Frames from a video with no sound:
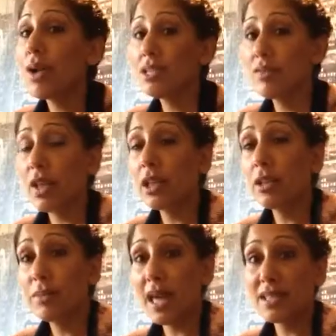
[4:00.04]
I
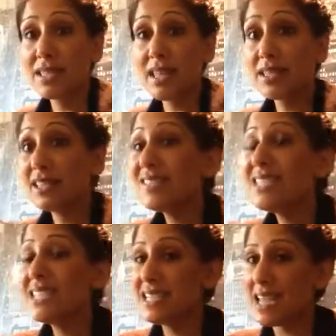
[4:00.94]
developed that sense of
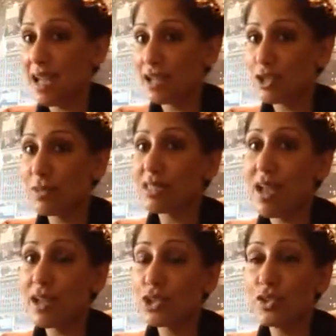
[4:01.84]
detachment,
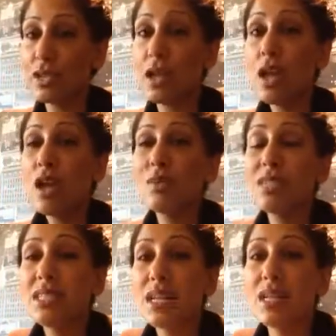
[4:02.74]
actually, was
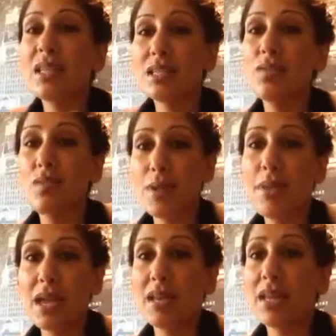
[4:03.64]
seeing these
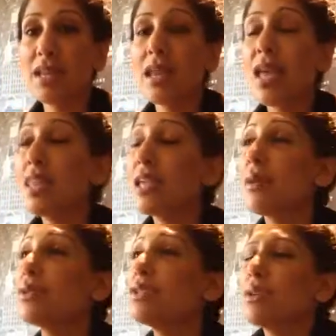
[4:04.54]
women, and they
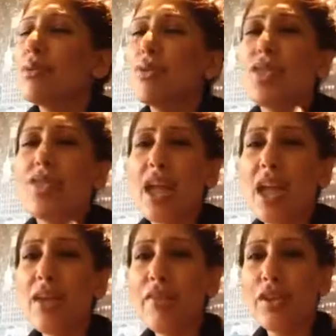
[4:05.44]
were so
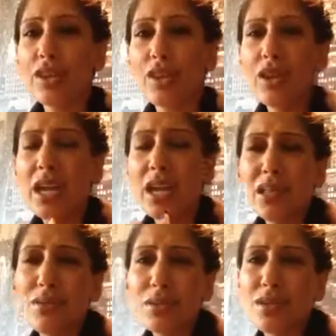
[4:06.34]
thankful and their
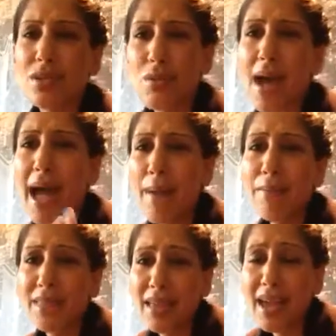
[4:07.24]
kids were so
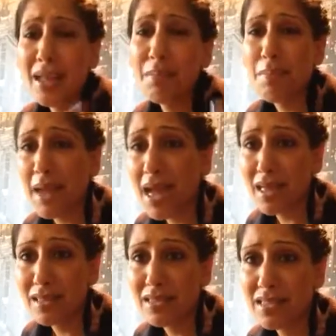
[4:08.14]
happy. They had
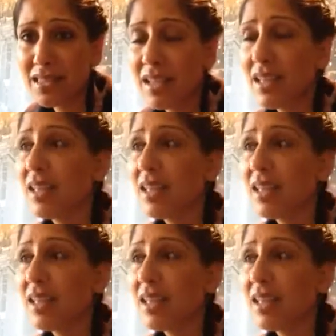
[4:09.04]
beds.